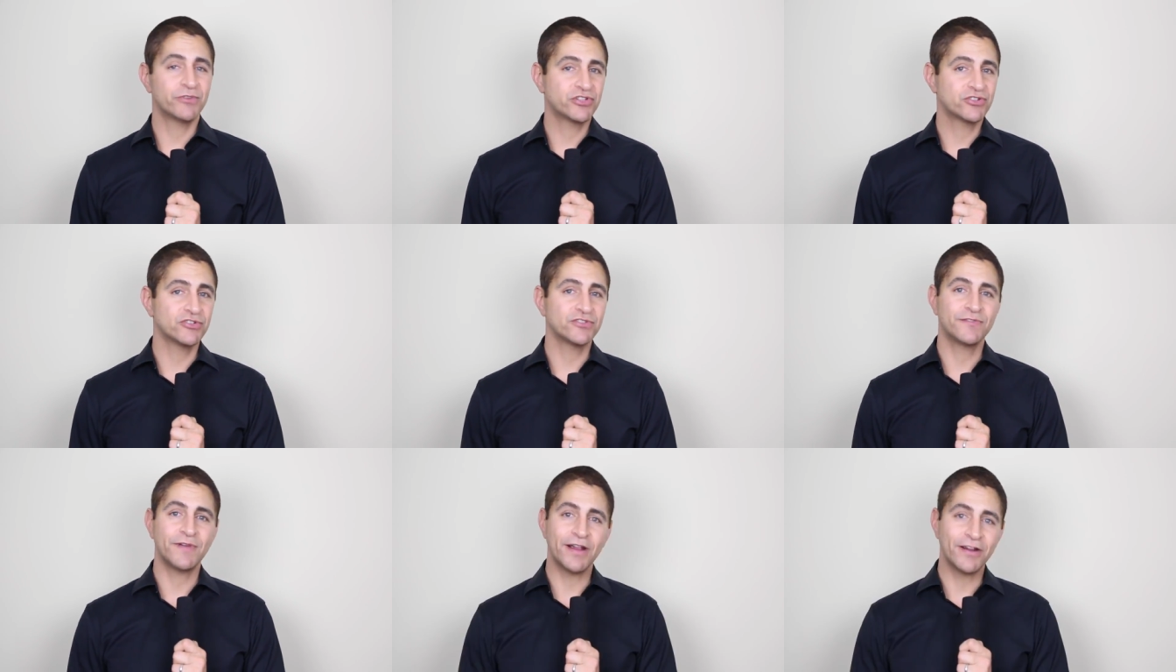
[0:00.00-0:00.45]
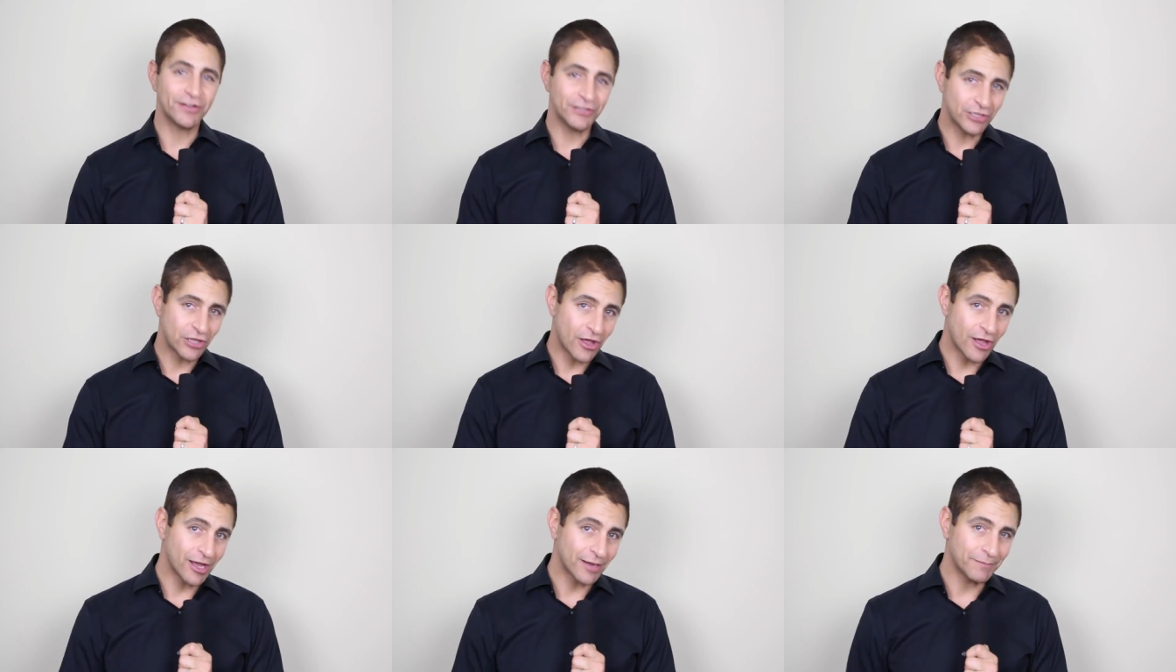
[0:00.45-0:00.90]
which was very
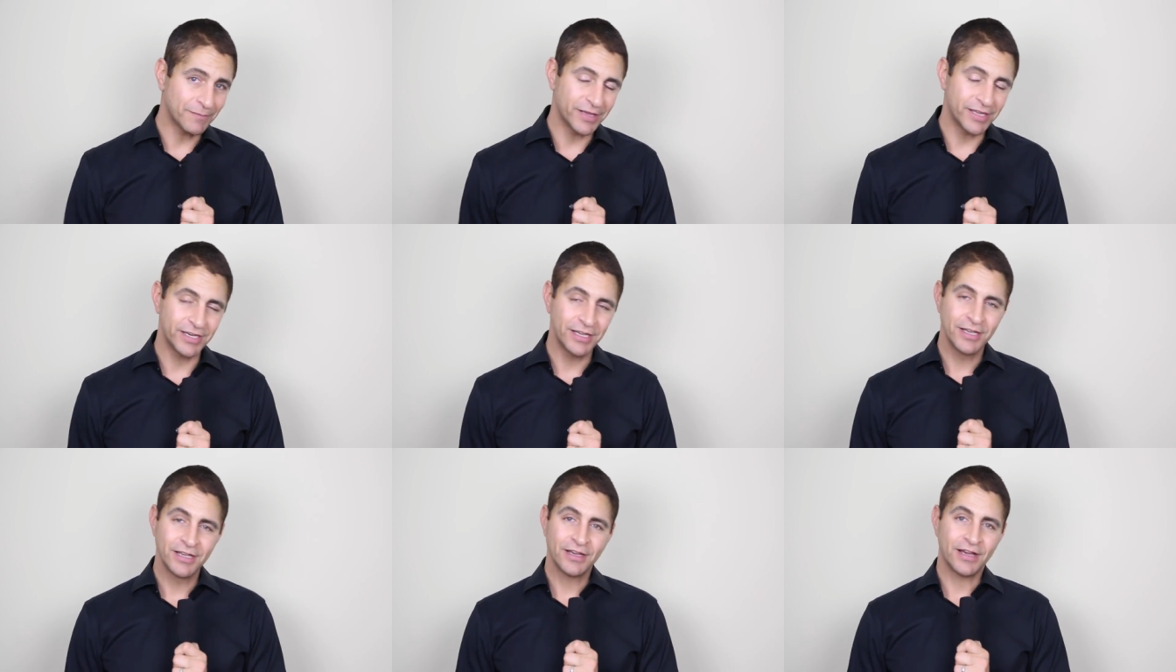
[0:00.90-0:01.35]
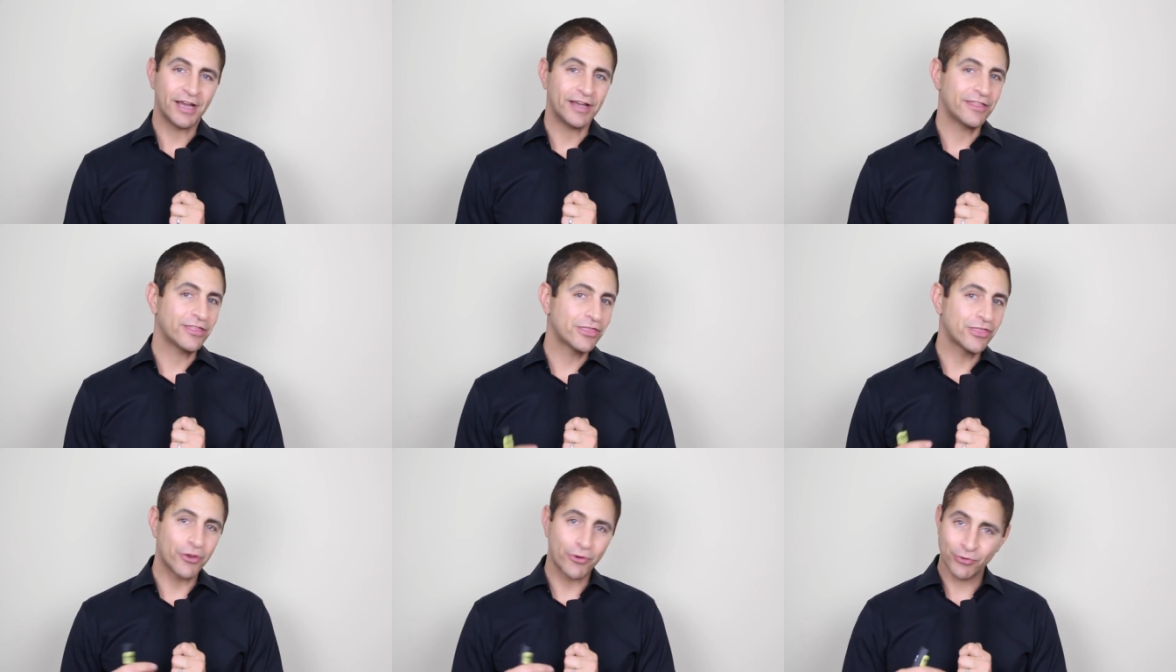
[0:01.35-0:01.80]
long, but
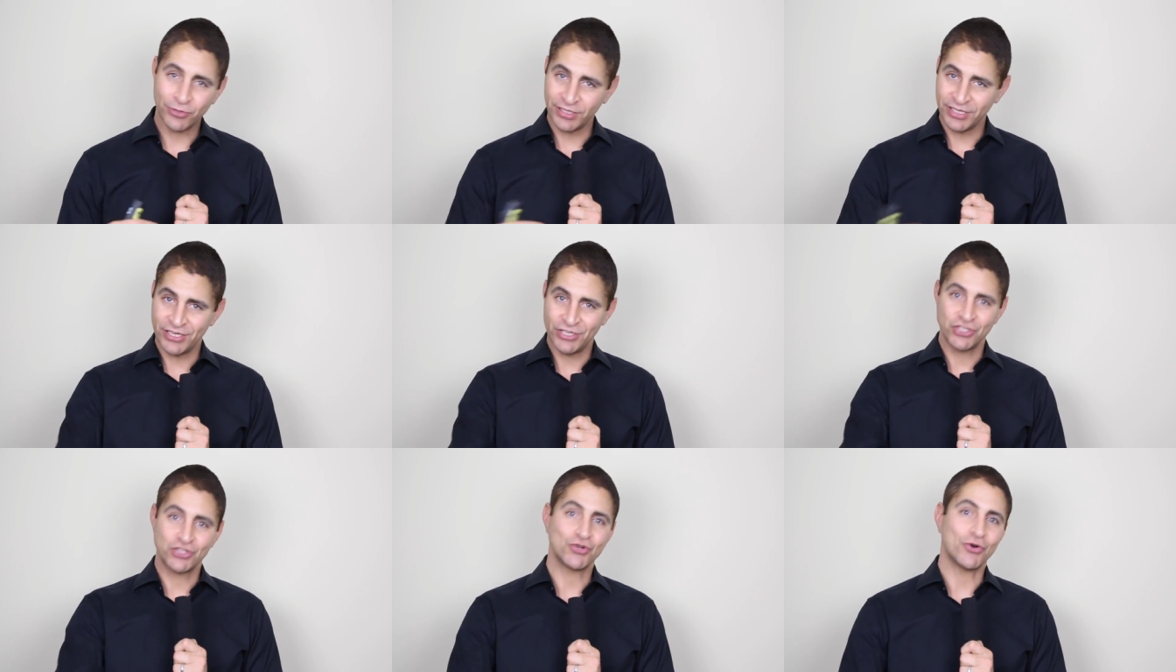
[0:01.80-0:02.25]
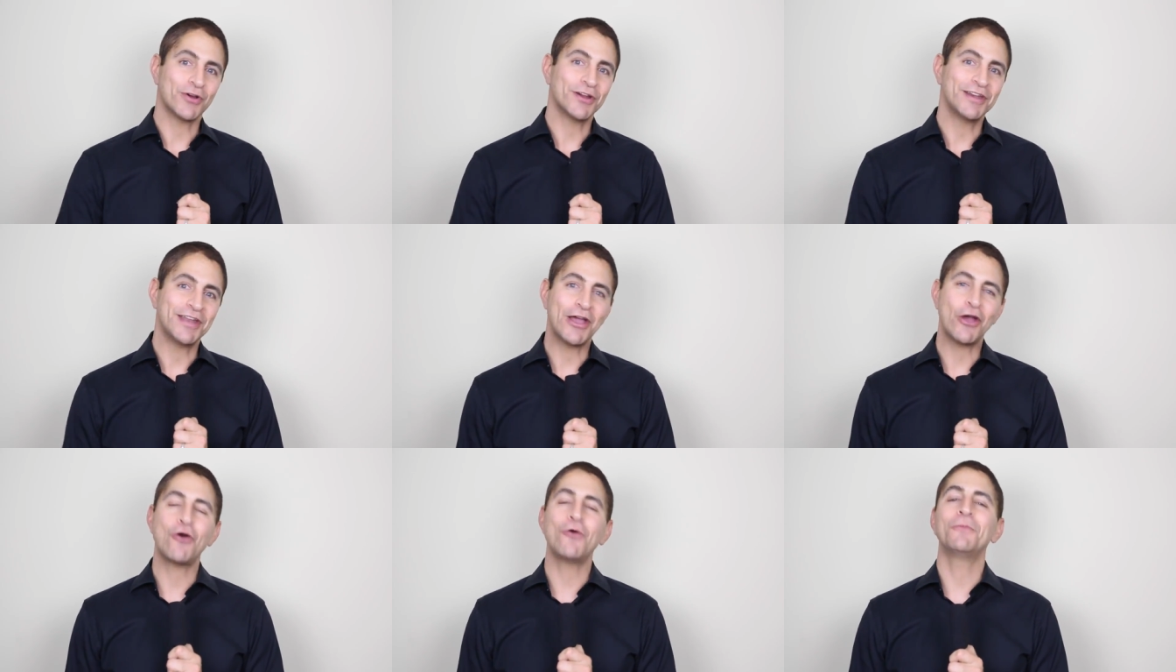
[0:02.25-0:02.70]
I thoroughly enjoyed
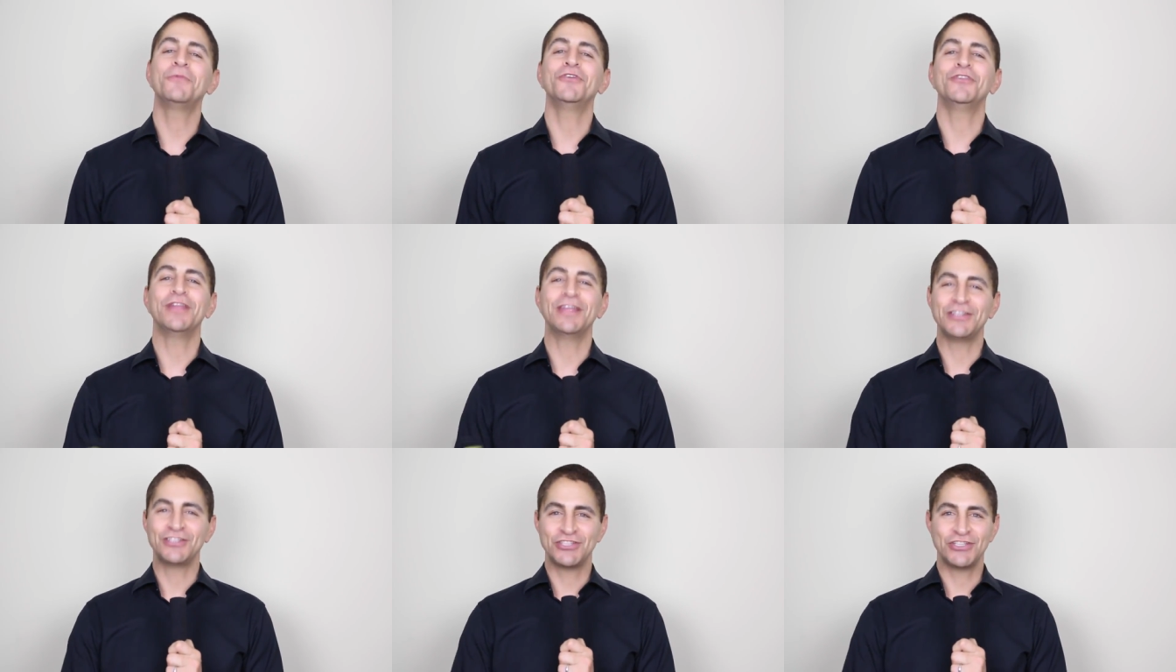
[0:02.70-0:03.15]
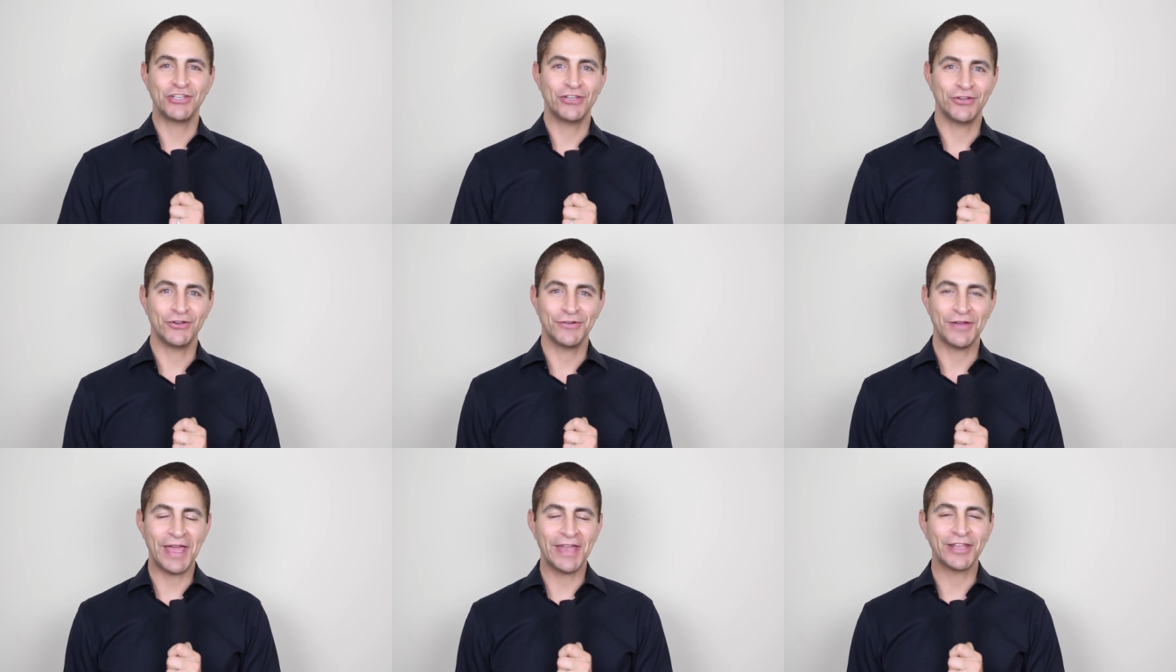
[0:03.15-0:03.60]
it, and I hope you did
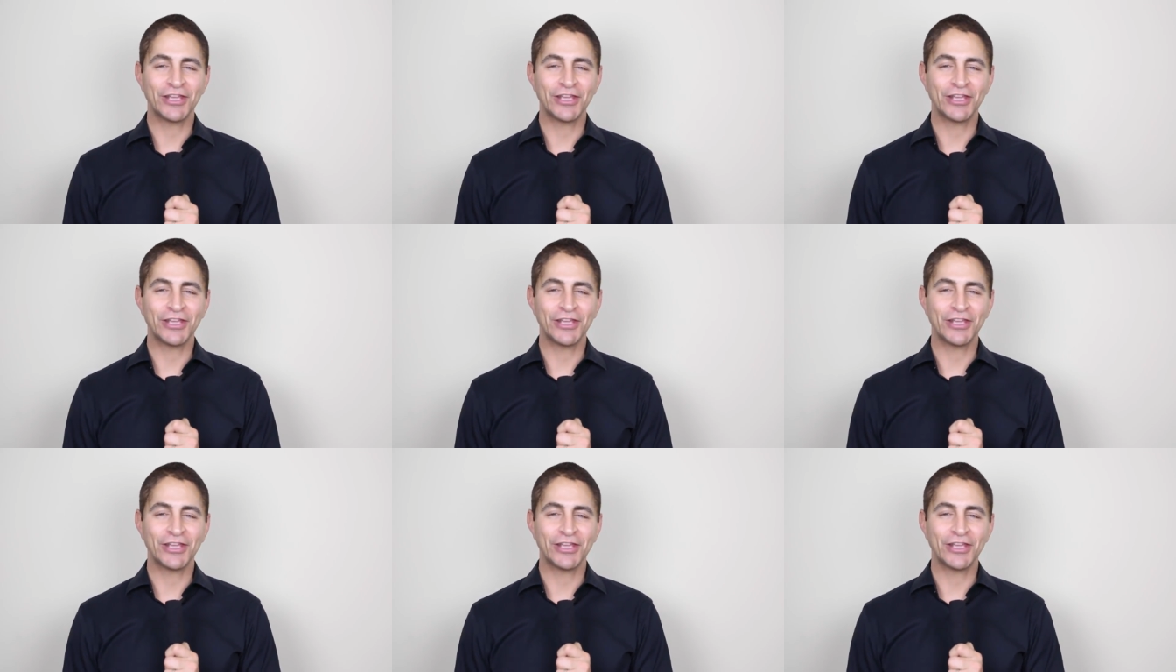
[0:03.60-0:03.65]
too.